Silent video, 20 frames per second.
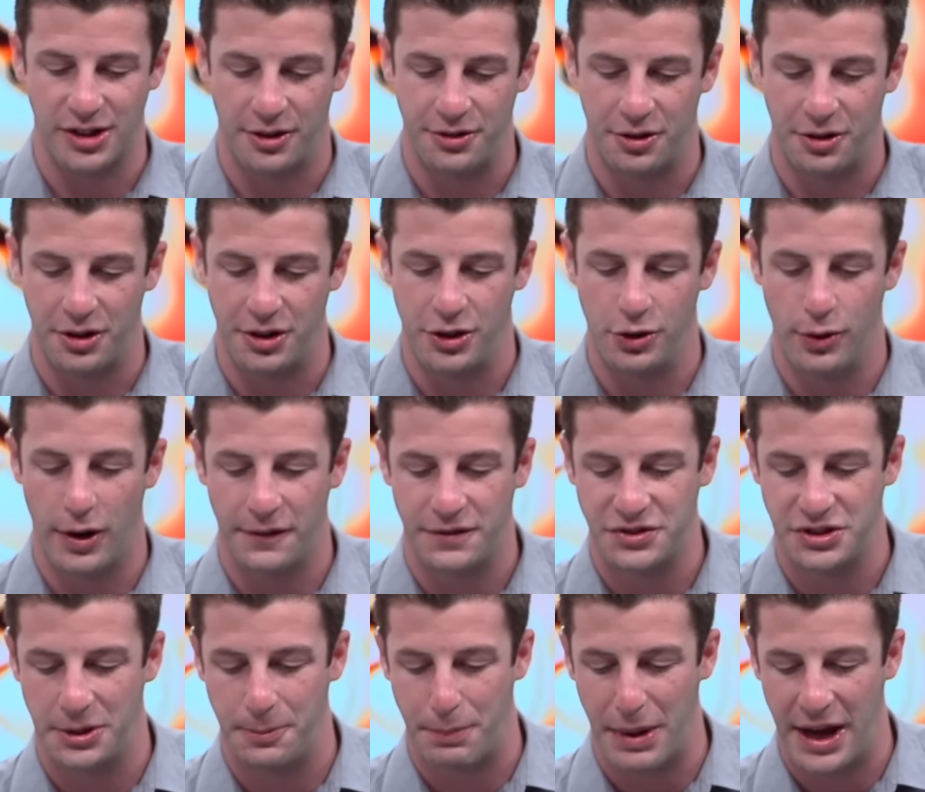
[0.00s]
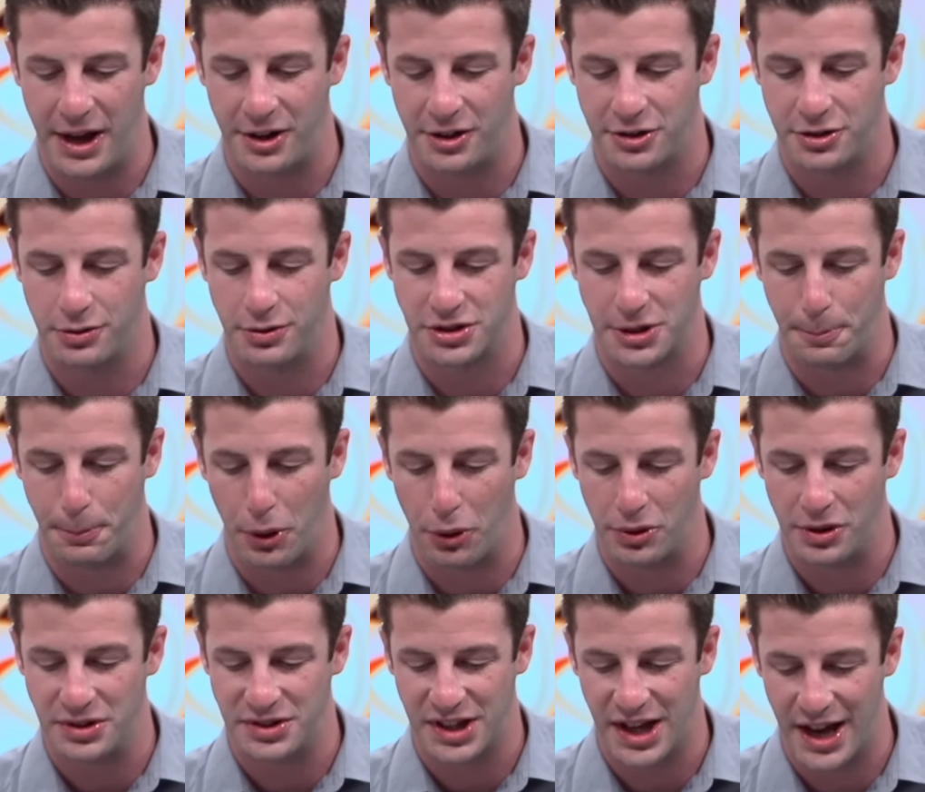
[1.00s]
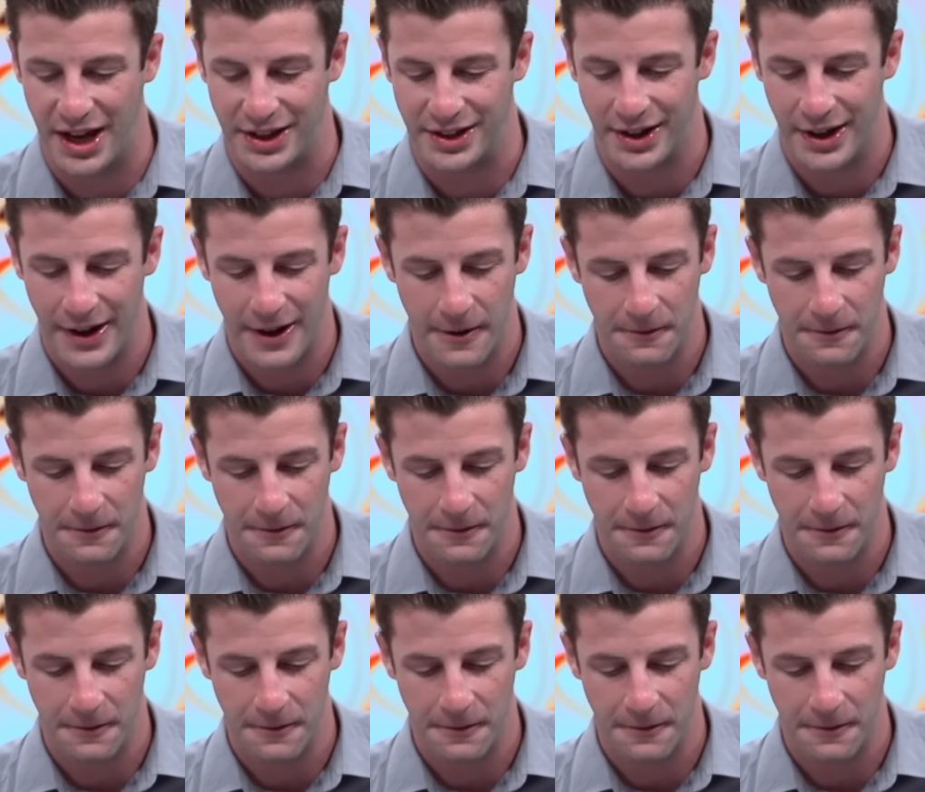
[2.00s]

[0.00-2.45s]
under the UFC banner to his opponent's head,